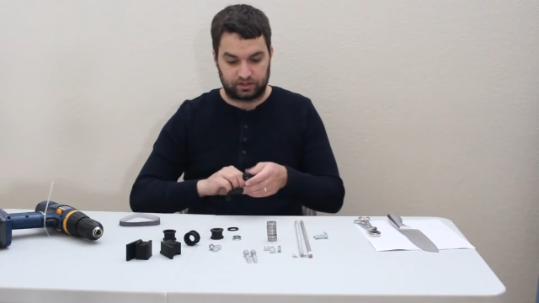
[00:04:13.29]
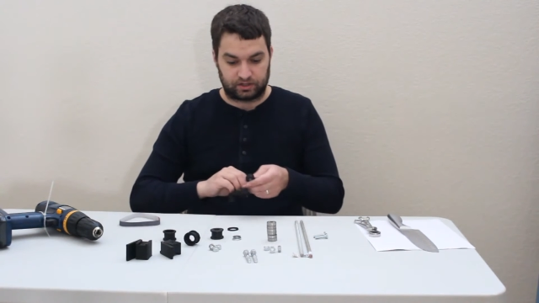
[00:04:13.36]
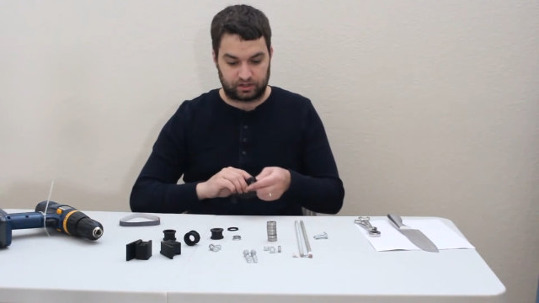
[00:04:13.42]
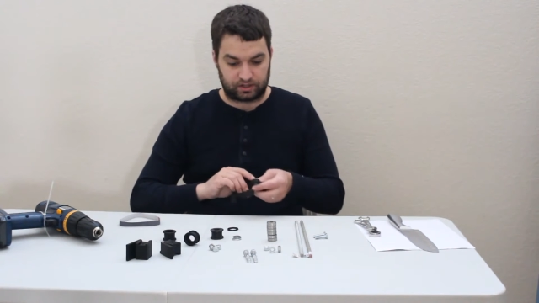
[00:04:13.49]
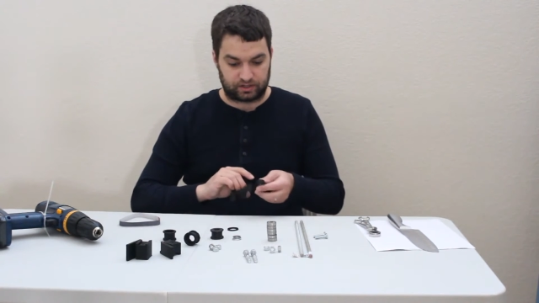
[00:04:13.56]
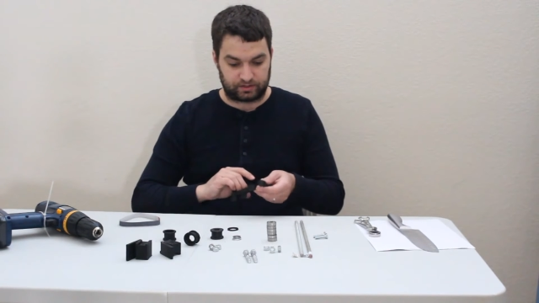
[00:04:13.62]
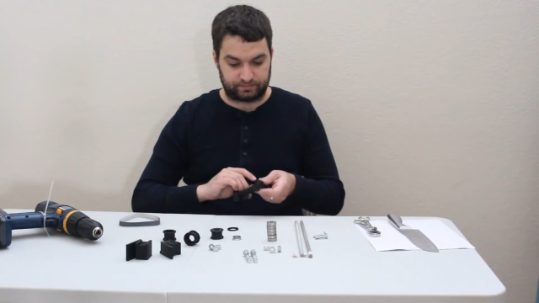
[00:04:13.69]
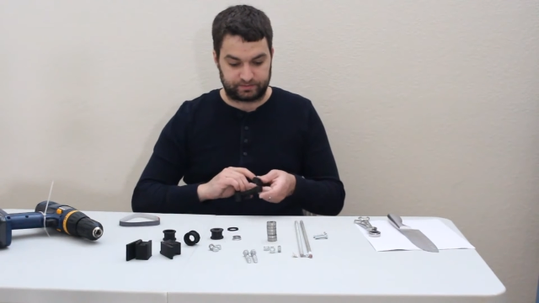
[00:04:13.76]

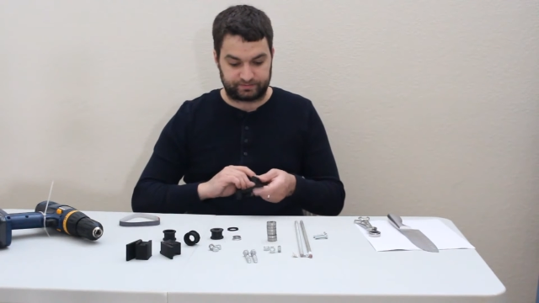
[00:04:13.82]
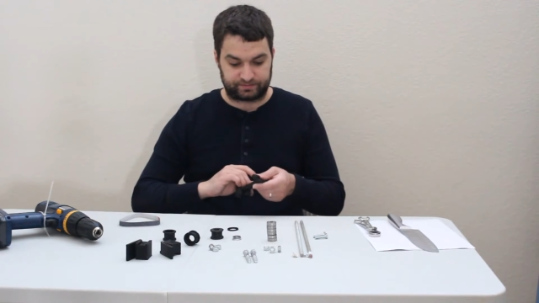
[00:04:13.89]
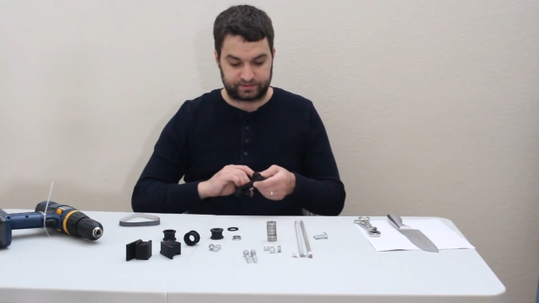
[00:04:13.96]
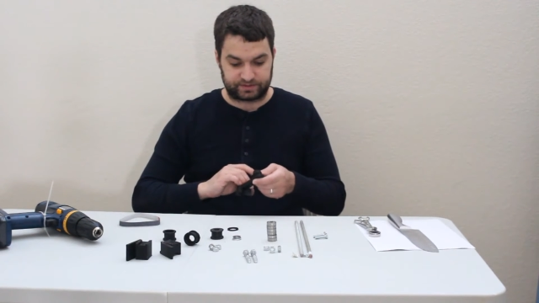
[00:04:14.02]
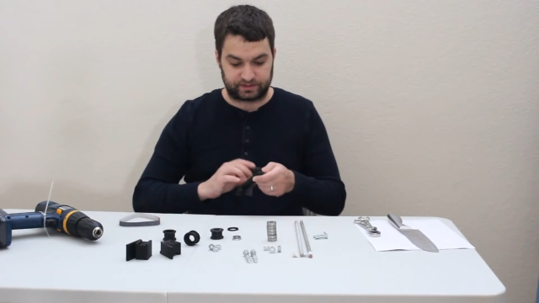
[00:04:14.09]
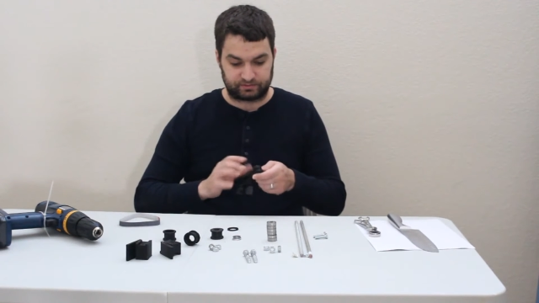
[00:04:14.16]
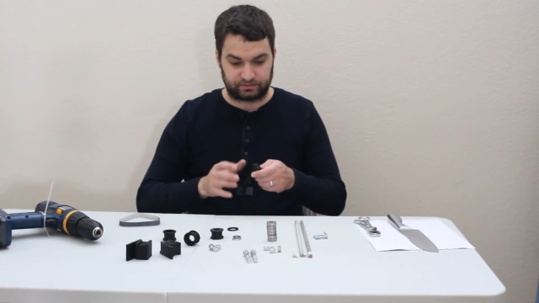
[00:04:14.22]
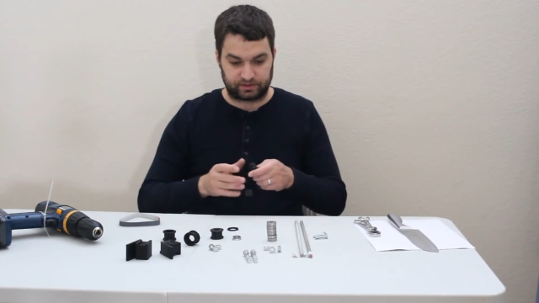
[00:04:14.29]
The first
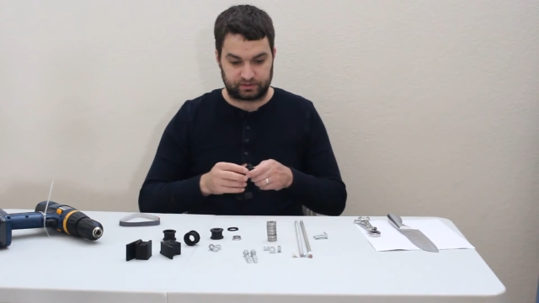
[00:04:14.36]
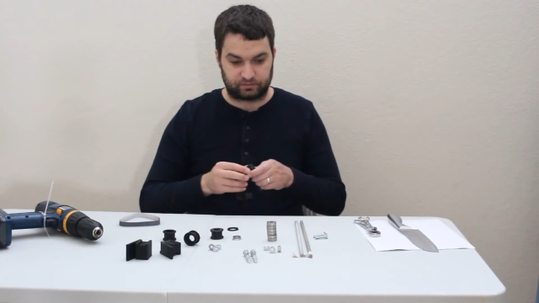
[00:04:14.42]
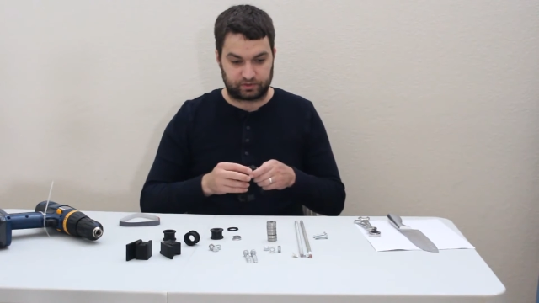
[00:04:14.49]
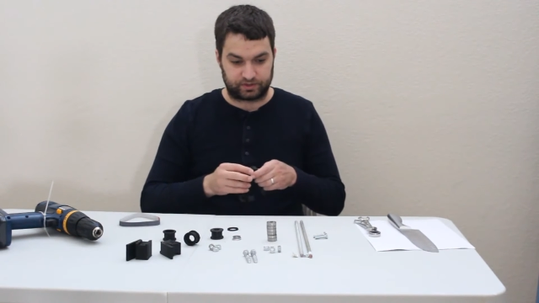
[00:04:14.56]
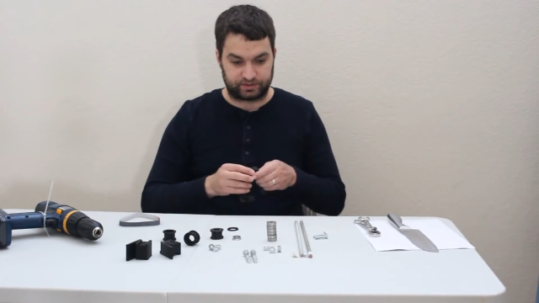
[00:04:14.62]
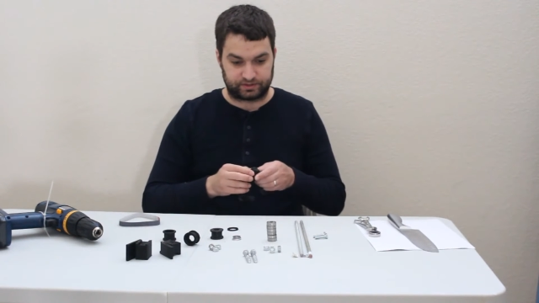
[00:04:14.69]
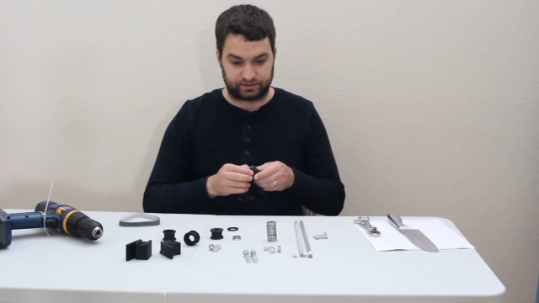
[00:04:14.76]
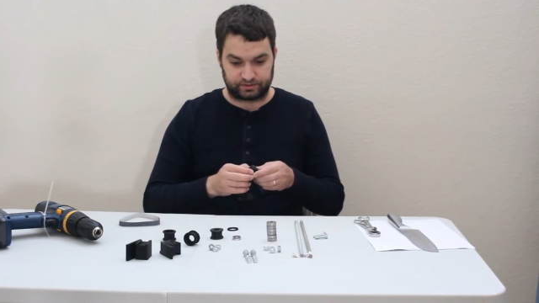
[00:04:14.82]
thing we're going to
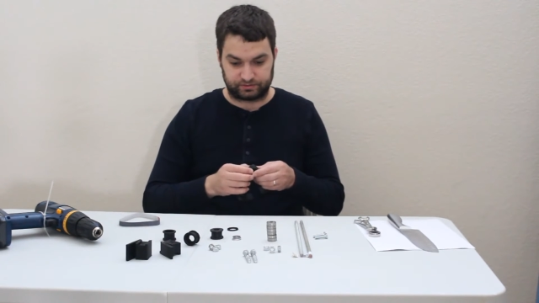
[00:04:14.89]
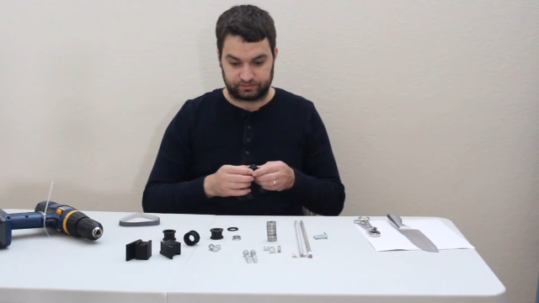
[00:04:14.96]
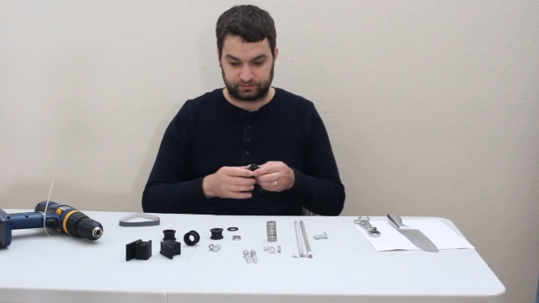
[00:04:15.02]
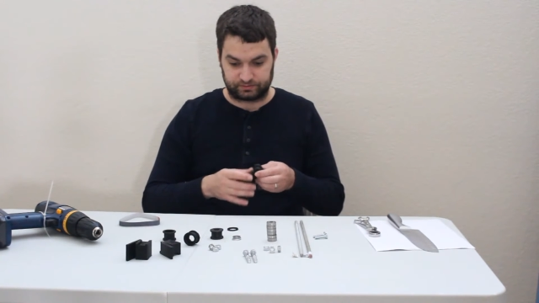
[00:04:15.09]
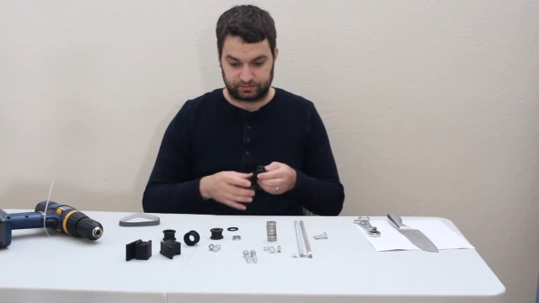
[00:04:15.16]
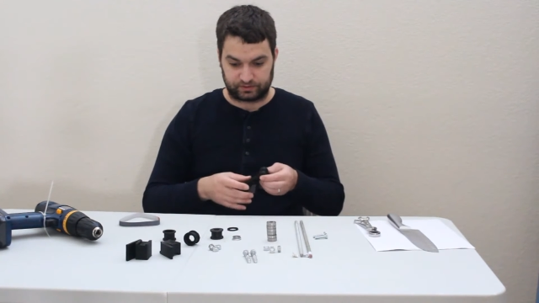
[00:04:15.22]
want to do